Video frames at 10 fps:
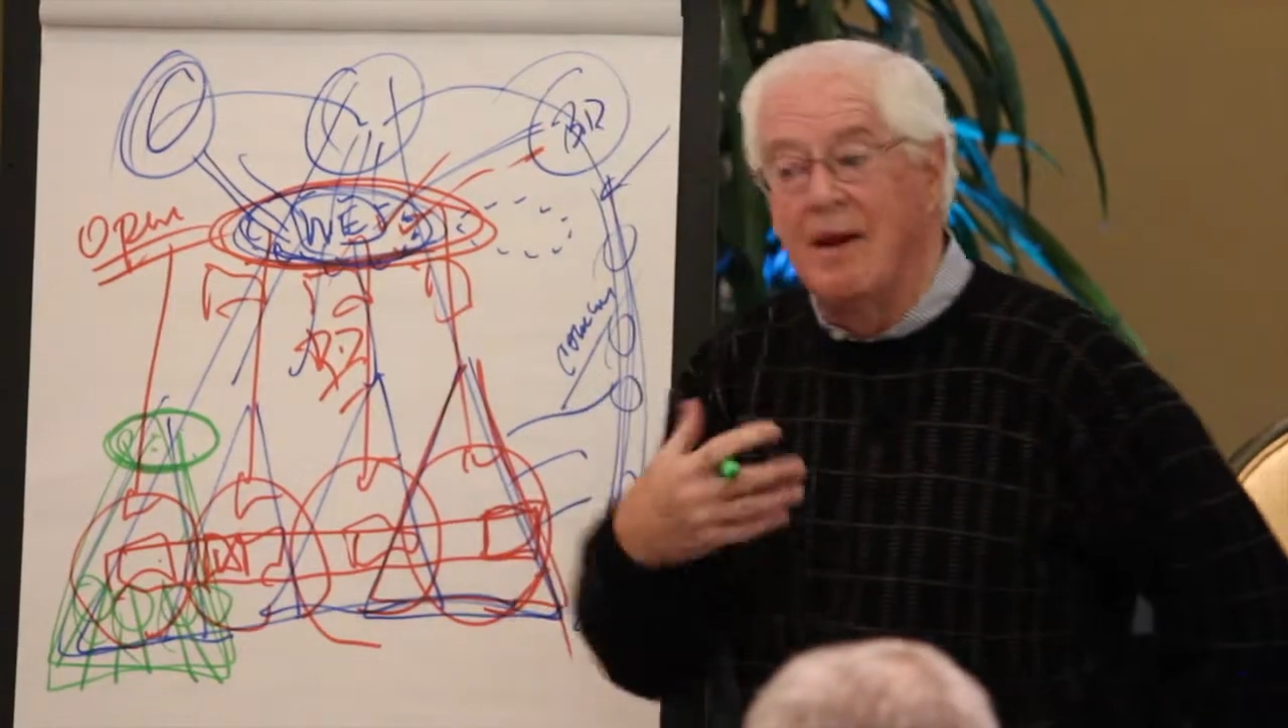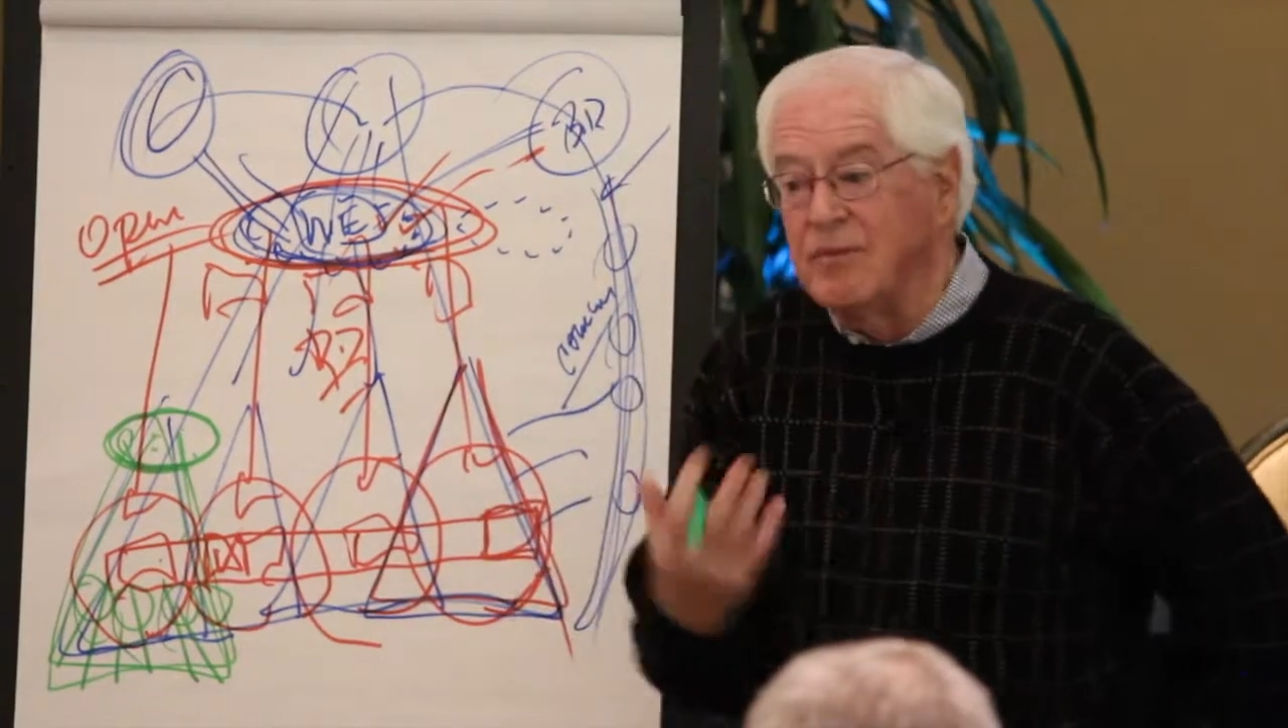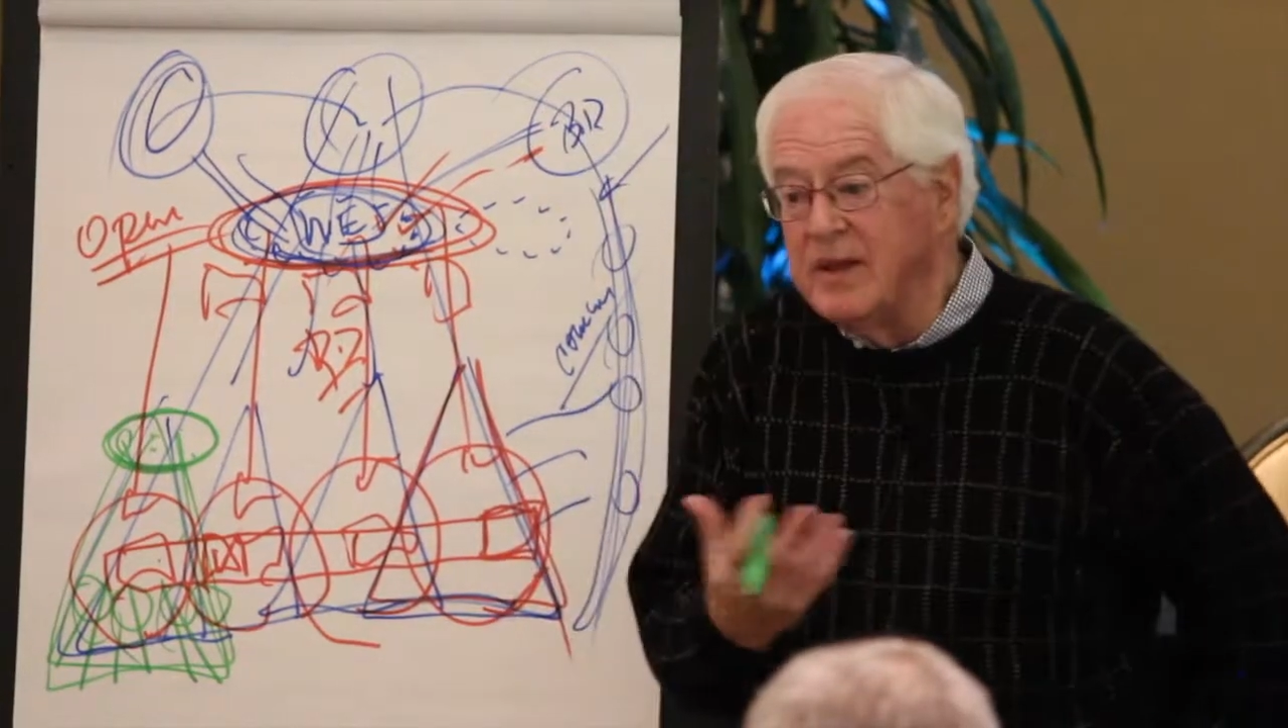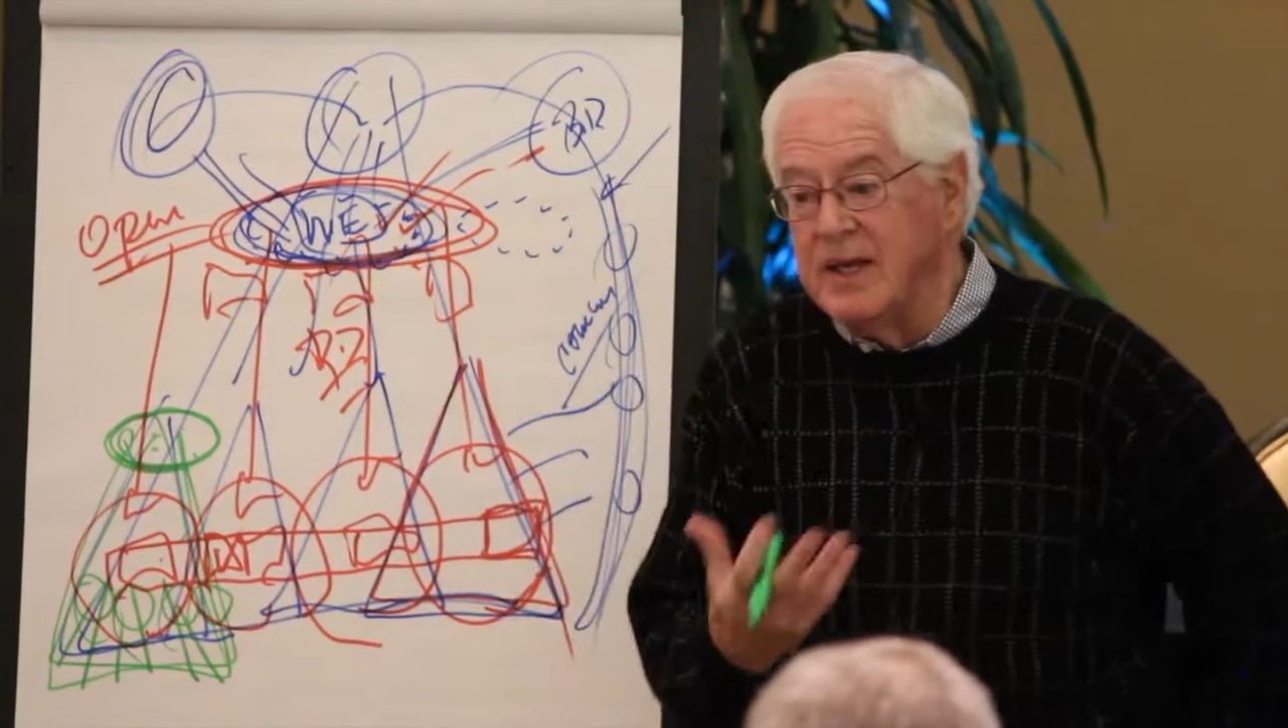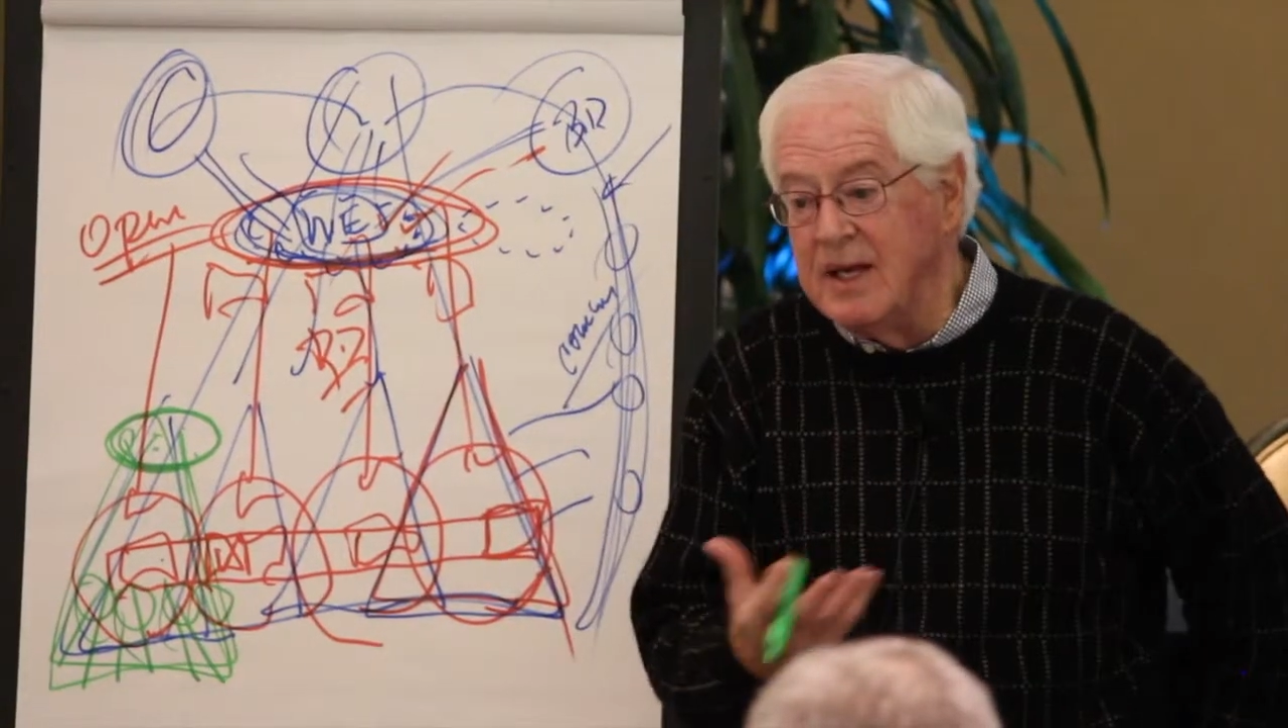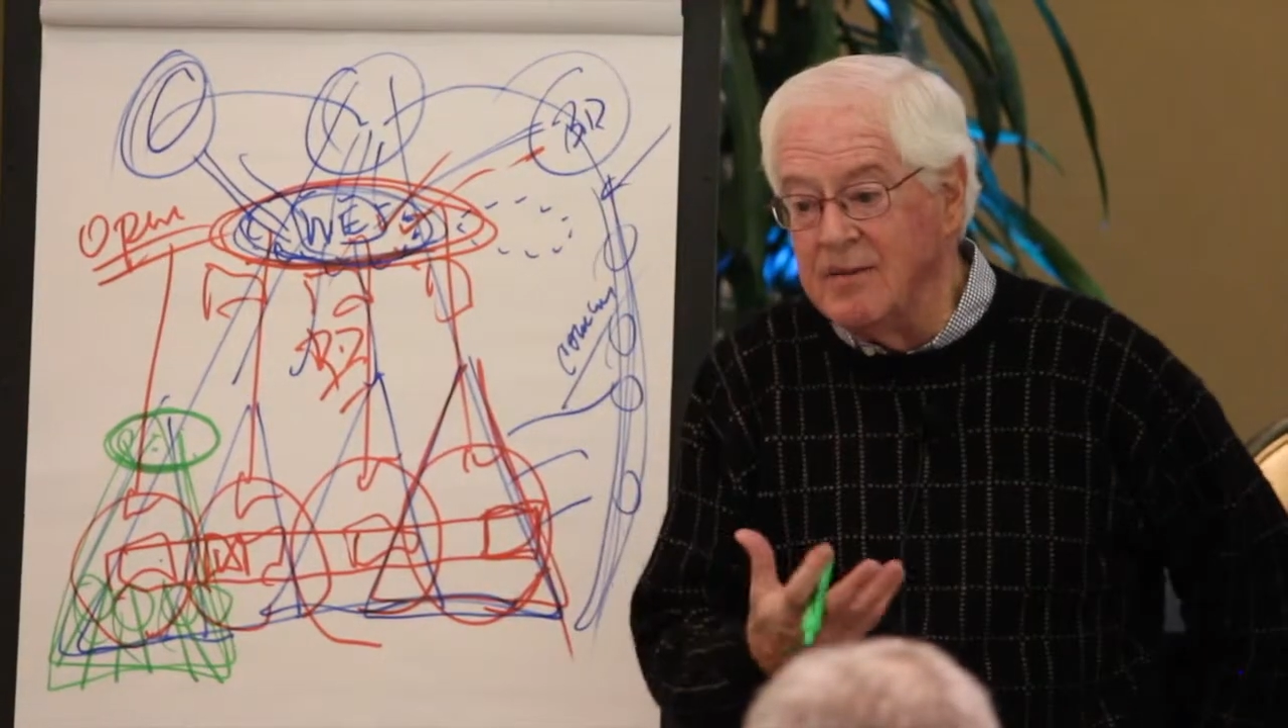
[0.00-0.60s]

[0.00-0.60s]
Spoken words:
everything